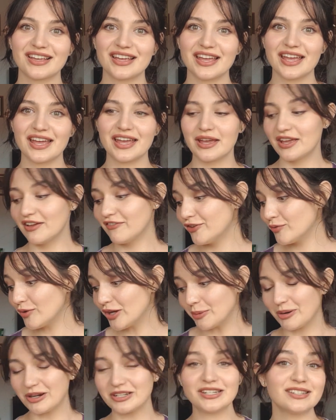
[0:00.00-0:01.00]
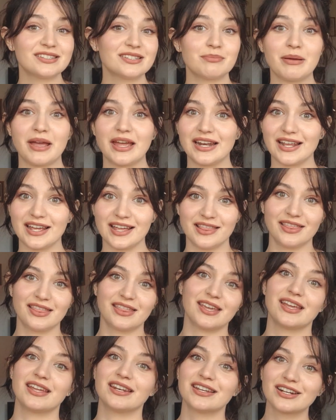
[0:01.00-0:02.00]
If you want to participate in
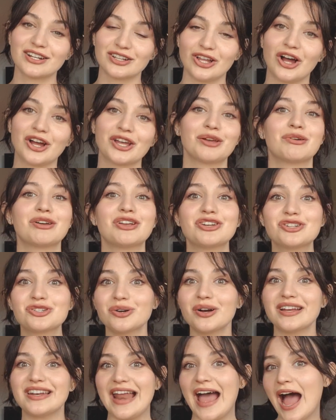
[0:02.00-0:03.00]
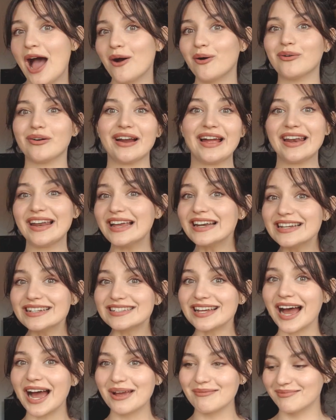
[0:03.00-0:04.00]
the knit along, you can join now or
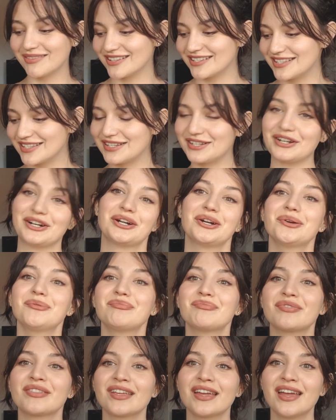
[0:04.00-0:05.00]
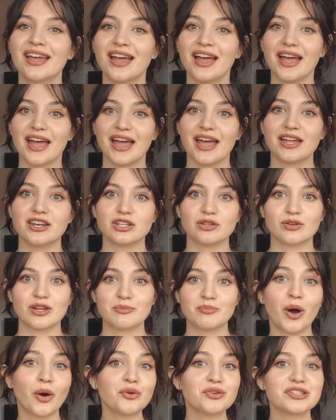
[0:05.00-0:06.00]
anytime this year, and you
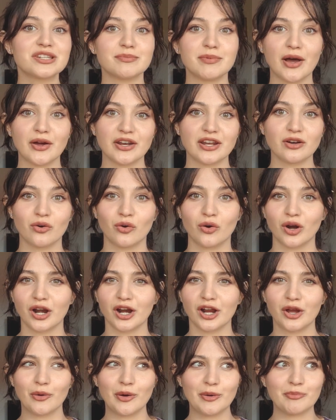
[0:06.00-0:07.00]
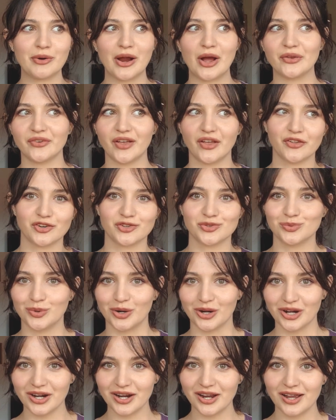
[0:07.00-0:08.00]
can post about it or go and browse others'
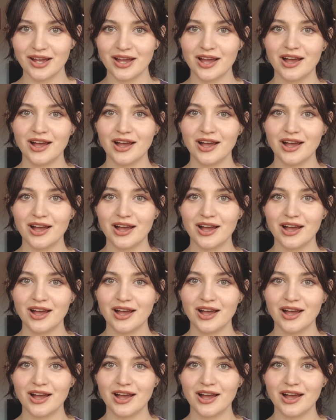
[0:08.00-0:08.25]
work